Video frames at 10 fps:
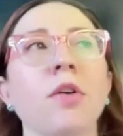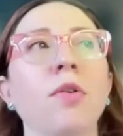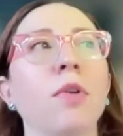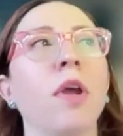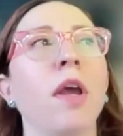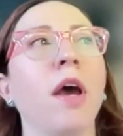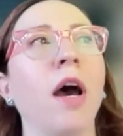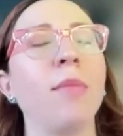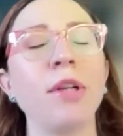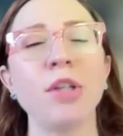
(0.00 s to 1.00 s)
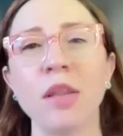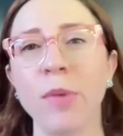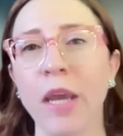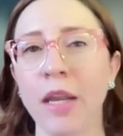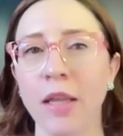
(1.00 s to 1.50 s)
So I mentioned at the
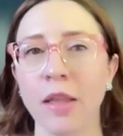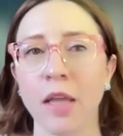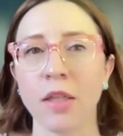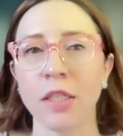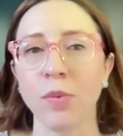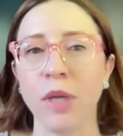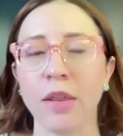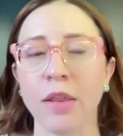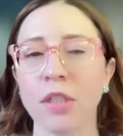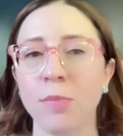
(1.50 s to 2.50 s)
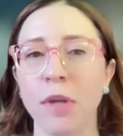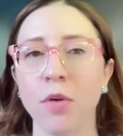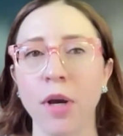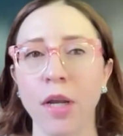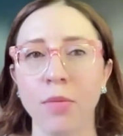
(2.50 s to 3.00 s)
beginning that this week there's been
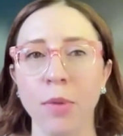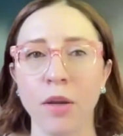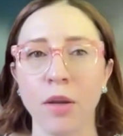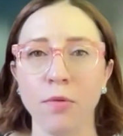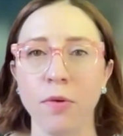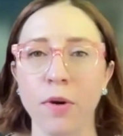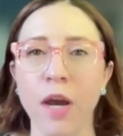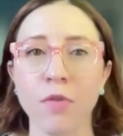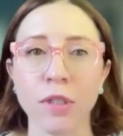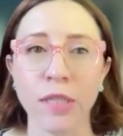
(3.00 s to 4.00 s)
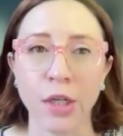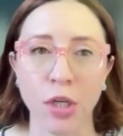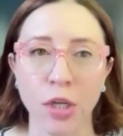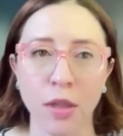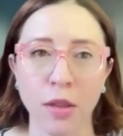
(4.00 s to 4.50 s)
quite a bit of
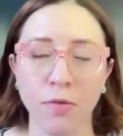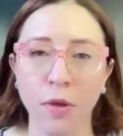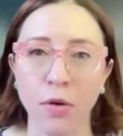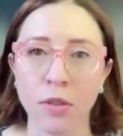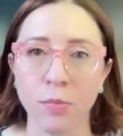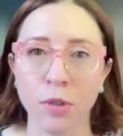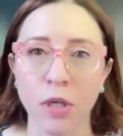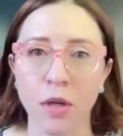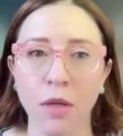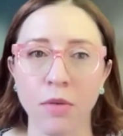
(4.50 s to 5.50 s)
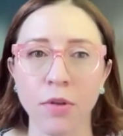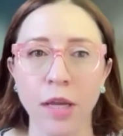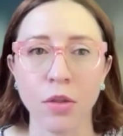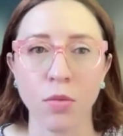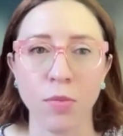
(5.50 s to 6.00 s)
conversation in the field, particularly in
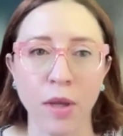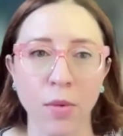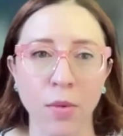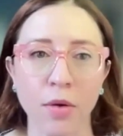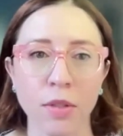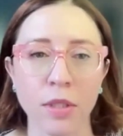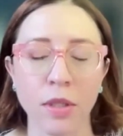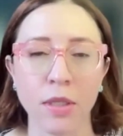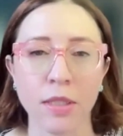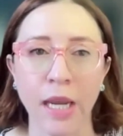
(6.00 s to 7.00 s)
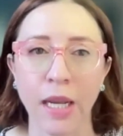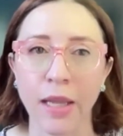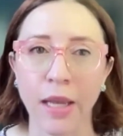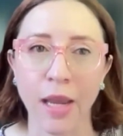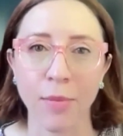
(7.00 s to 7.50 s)
philanthropy, around this data
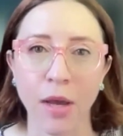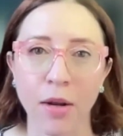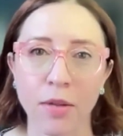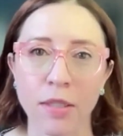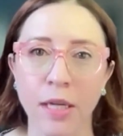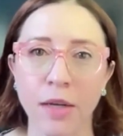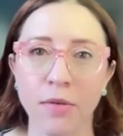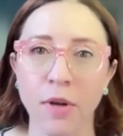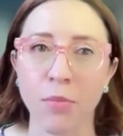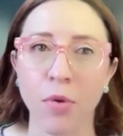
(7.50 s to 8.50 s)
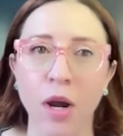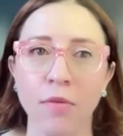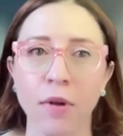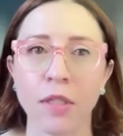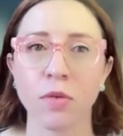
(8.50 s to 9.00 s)
that came out of the State of
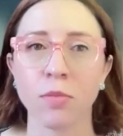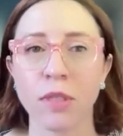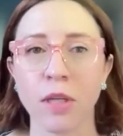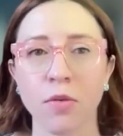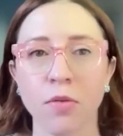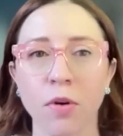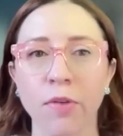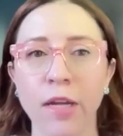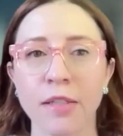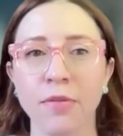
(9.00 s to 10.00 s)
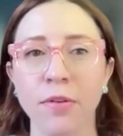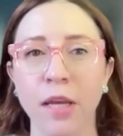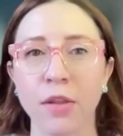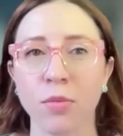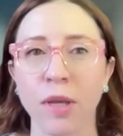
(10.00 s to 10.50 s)
Nonprofits from Center for Effective
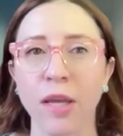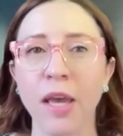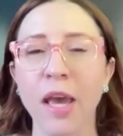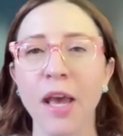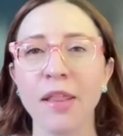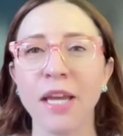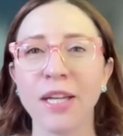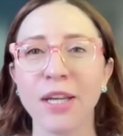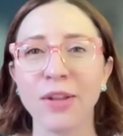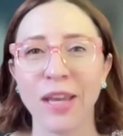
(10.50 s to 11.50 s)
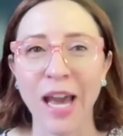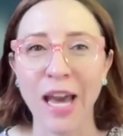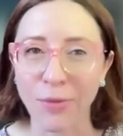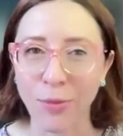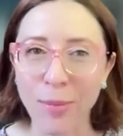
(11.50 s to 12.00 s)
Philanthropy. They
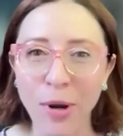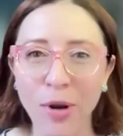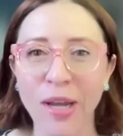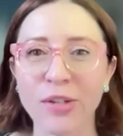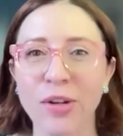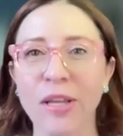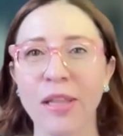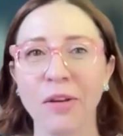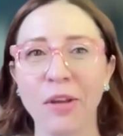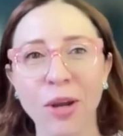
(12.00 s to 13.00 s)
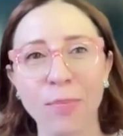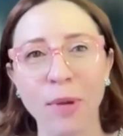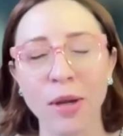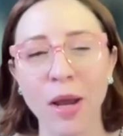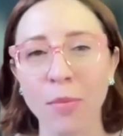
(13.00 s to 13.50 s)
had a webinar yesterday. They queued up a
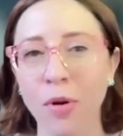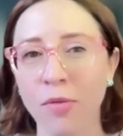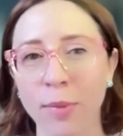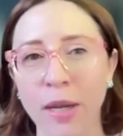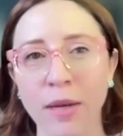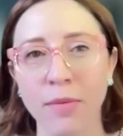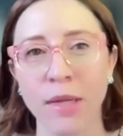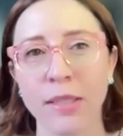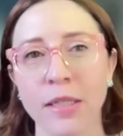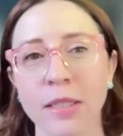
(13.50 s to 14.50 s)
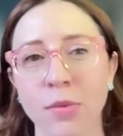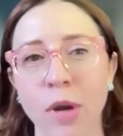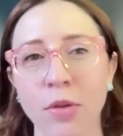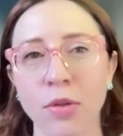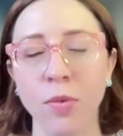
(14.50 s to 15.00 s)
number of opinion pieces
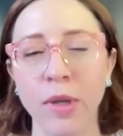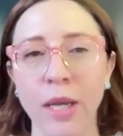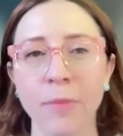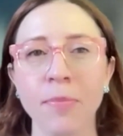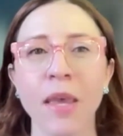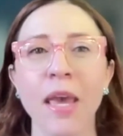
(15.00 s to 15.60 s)
throughout the week.